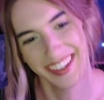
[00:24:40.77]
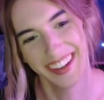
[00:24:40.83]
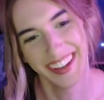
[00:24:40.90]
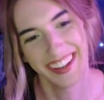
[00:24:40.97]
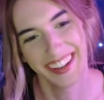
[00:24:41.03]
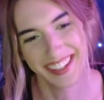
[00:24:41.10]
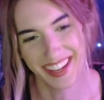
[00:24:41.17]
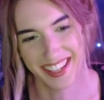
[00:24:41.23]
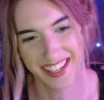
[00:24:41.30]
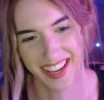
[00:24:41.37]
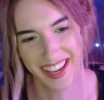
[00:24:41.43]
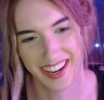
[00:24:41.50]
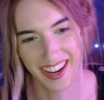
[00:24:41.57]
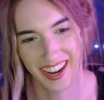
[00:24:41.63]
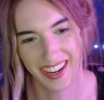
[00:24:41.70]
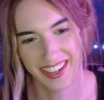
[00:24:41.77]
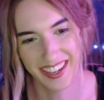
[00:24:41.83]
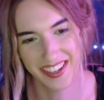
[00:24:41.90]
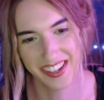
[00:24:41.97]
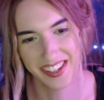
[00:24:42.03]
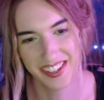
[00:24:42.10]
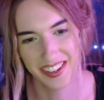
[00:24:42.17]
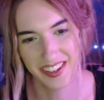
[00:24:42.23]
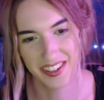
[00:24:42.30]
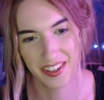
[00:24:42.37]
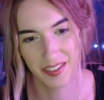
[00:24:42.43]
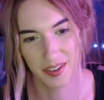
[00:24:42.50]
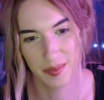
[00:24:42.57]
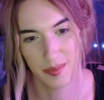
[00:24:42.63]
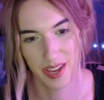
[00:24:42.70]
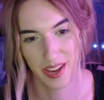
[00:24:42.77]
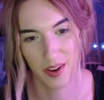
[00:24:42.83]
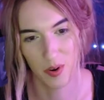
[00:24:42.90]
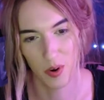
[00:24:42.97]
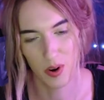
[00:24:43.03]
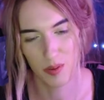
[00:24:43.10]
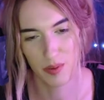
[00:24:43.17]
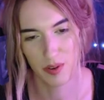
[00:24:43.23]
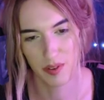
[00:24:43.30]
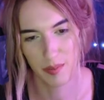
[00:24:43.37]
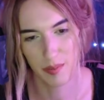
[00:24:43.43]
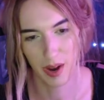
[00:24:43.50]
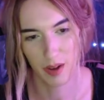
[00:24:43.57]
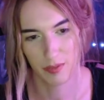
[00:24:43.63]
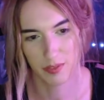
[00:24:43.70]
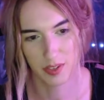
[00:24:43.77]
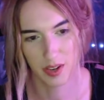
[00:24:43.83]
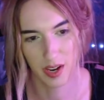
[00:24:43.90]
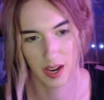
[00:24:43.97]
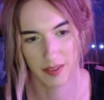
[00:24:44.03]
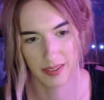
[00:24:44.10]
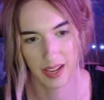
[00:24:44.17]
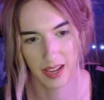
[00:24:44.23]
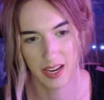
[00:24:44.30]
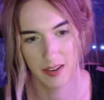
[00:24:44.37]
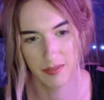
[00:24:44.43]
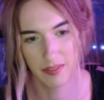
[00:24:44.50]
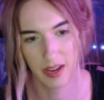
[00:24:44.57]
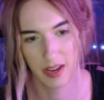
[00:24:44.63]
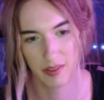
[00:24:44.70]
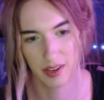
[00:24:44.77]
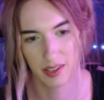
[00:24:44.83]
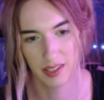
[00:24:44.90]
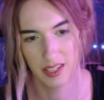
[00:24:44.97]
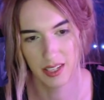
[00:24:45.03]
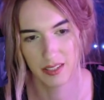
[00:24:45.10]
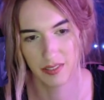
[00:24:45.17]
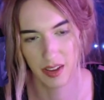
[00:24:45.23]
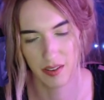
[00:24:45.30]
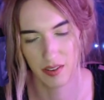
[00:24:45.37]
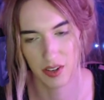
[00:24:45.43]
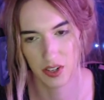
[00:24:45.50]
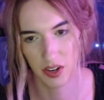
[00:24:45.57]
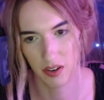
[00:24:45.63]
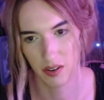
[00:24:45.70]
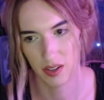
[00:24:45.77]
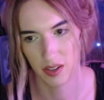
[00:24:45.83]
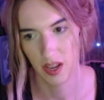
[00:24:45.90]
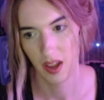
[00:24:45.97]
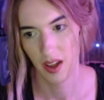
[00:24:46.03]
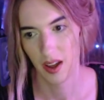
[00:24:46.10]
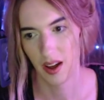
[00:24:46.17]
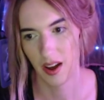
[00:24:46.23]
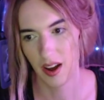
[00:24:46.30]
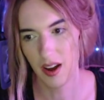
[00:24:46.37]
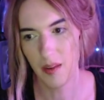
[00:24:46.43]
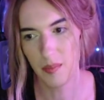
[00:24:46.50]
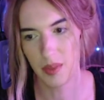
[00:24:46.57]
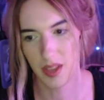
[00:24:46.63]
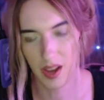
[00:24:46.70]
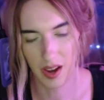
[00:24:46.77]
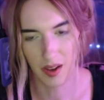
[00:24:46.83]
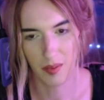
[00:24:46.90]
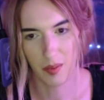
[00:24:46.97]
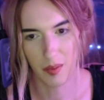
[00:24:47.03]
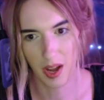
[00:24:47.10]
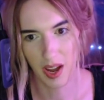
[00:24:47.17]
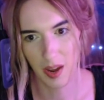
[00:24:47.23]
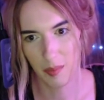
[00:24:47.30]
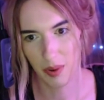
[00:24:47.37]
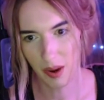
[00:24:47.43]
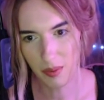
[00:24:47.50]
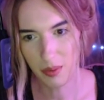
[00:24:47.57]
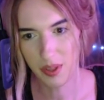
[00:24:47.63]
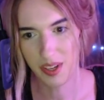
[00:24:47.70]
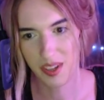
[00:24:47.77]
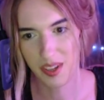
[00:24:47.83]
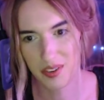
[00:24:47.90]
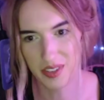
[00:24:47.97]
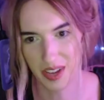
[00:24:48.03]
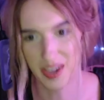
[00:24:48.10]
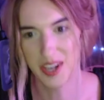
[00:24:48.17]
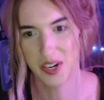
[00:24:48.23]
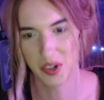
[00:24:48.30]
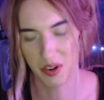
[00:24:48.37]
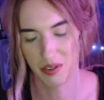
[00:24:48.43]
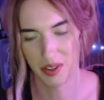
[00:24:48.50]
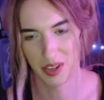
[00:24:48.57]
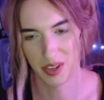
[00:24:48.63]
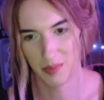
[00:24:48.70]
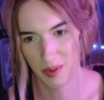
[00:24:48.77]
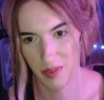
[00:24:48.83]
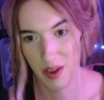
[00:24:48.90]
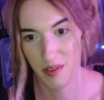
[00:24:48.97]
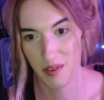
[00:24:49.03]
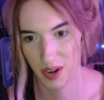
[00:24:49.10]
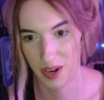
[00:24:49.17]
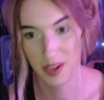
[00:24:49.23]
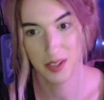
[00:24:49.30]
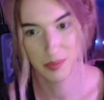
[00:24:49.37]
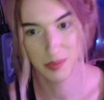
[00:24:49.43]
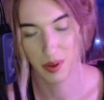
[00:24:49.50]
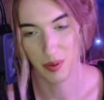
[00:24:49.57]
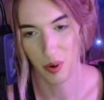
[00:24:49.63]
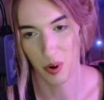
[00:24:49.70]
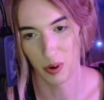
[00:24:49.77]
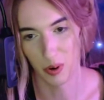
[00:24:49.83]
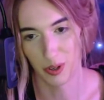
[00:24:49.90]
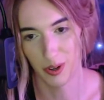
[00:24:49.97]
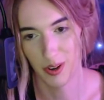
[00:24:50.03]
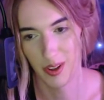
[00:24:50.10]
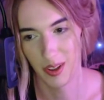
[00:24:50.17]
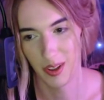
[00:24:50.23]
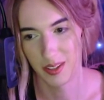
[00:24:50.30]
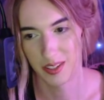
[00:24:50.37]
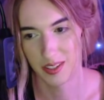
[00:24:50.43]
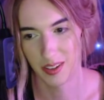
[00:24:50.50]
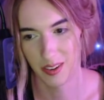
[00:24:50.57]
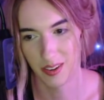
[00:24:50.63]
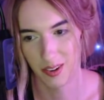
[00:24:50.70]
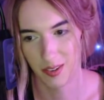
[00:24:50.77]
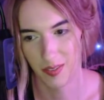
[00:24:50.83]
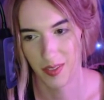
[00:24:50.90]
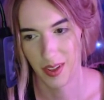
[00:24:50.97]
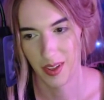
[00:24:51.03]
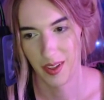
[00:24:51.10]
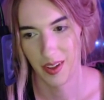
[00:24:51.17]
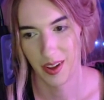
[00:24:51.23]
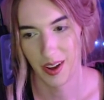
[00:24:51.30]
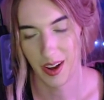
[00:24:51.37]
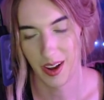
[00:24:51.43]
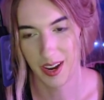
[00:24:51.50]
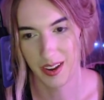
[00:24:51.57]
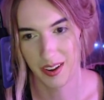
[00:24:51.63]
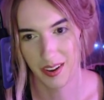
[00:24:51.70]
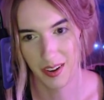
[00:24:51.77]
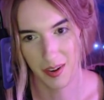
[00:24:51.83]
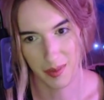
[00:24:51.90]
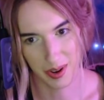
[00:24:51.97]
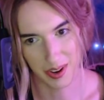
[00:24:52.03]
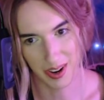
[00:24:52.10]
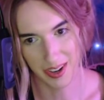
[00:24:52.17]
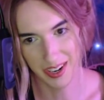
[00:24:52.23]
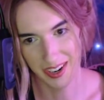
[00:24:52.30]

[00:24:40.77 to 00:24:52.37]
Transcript: says, hey Nat, do you consider yourself to be a horror movie buff? Do you have any least favorite genres? Yeah, probably if there's any genre that's my favorite, it is probably horror. So oh my god,